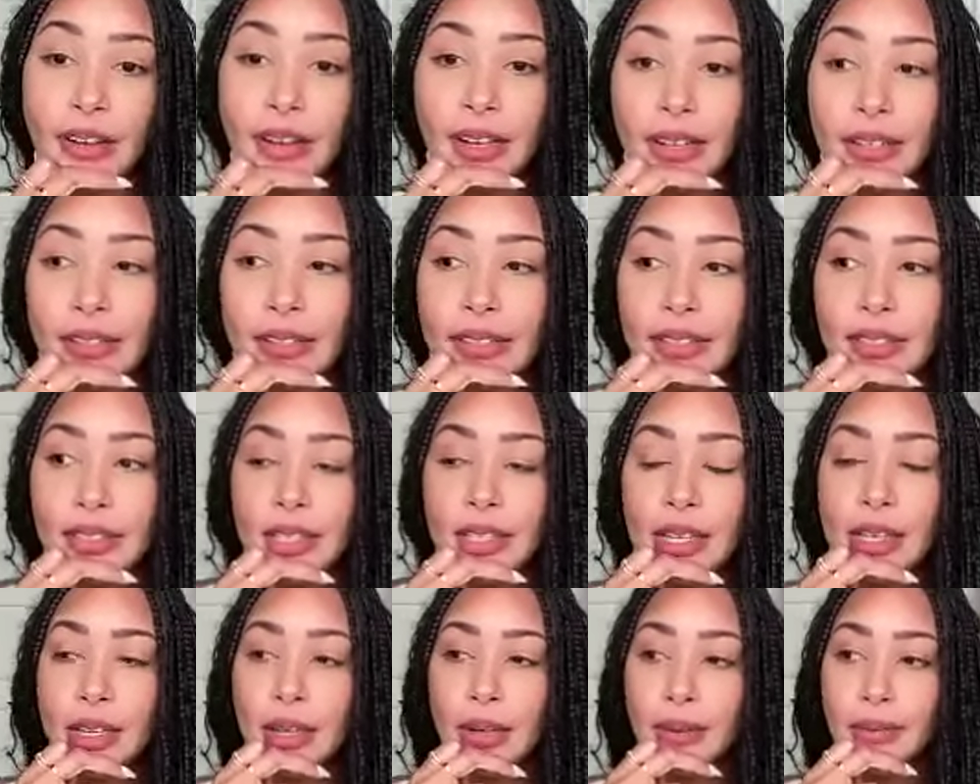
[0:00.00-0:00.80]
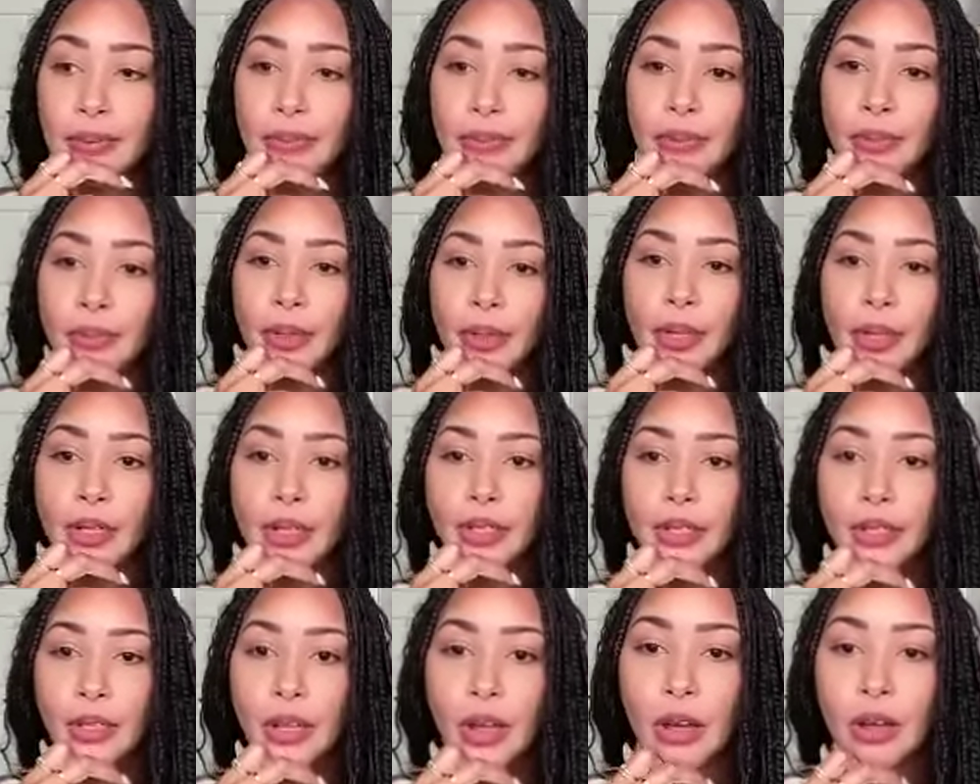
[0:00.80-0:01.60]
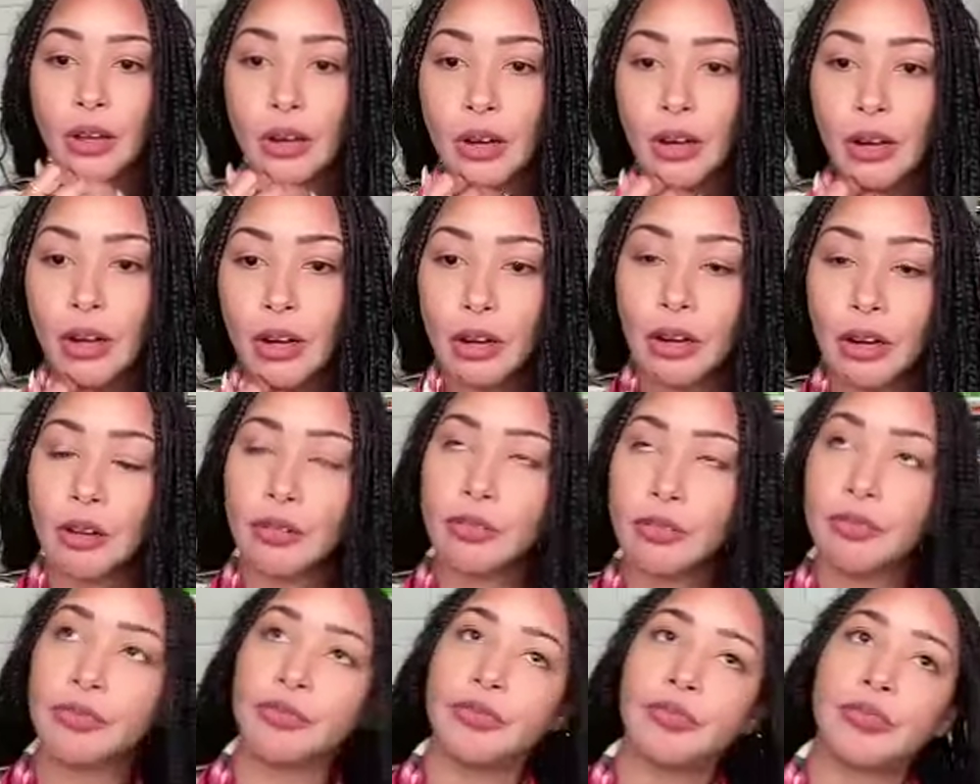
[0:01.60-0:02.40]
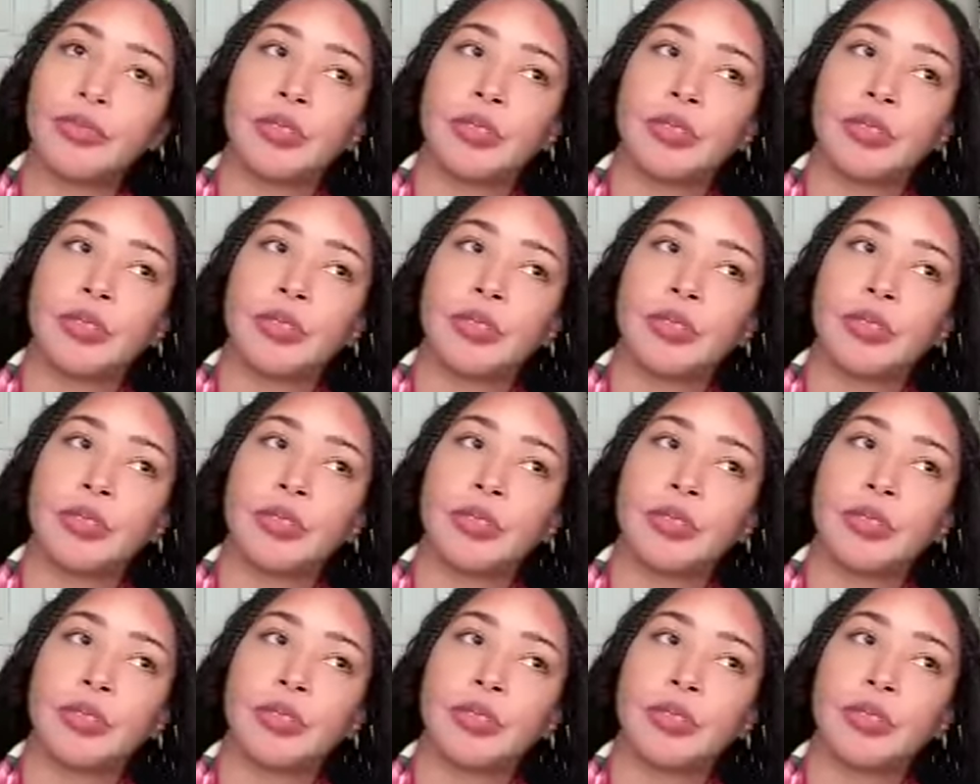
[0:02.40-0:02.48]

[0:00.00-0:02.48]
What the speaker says: had a lot of